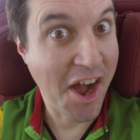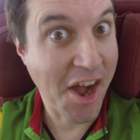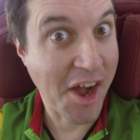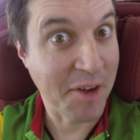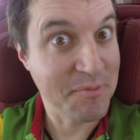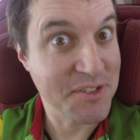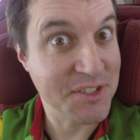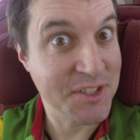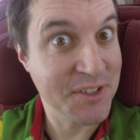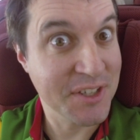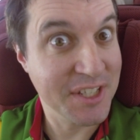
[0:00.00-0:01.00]
I'm
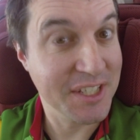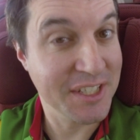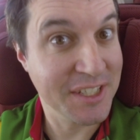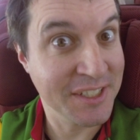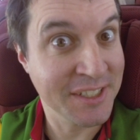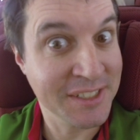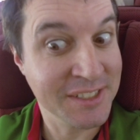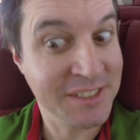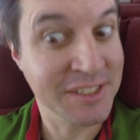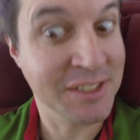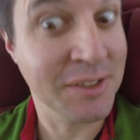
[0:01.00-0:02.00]
still here,
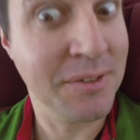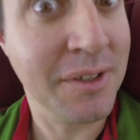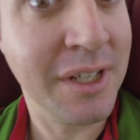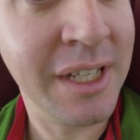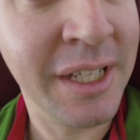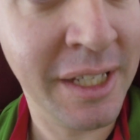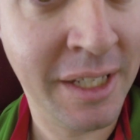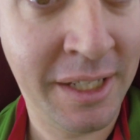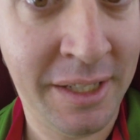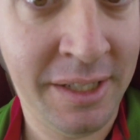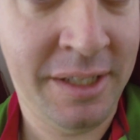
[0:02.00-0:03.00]
still awake.
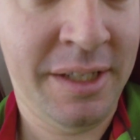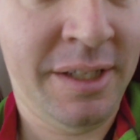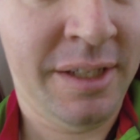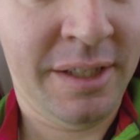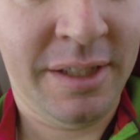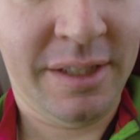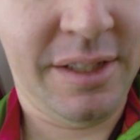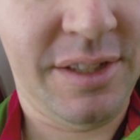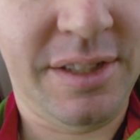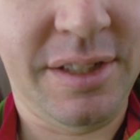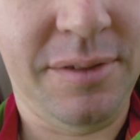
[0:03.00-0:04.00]

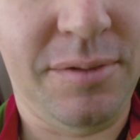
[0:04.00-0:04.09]
Let's see